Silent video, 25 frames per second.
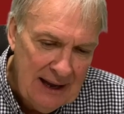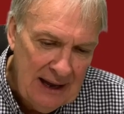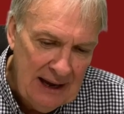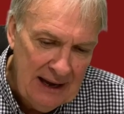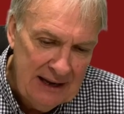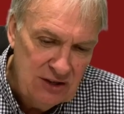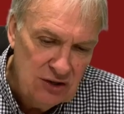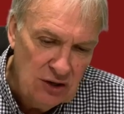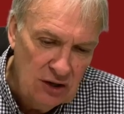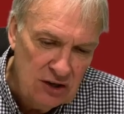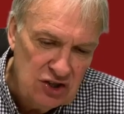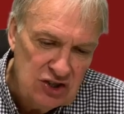
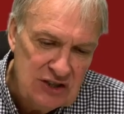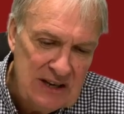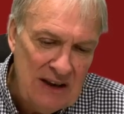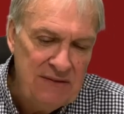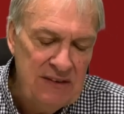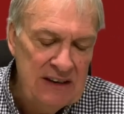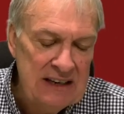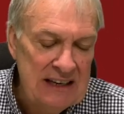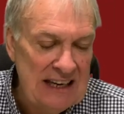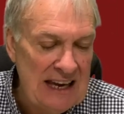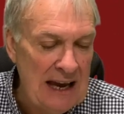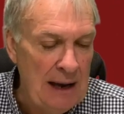He's got
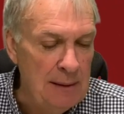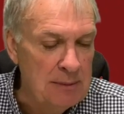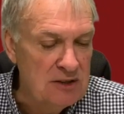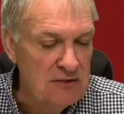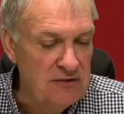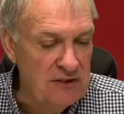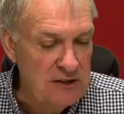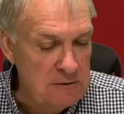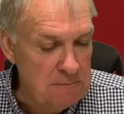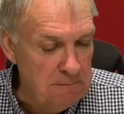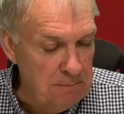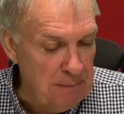7 caps
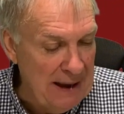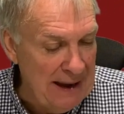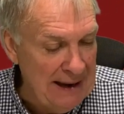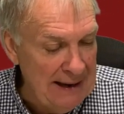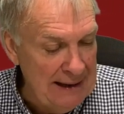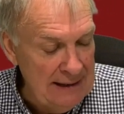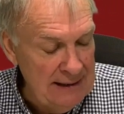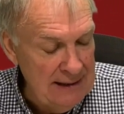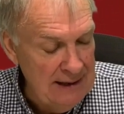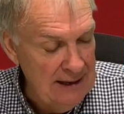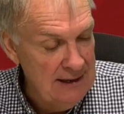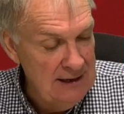for
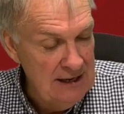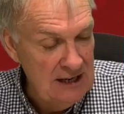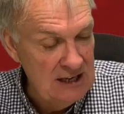Spain.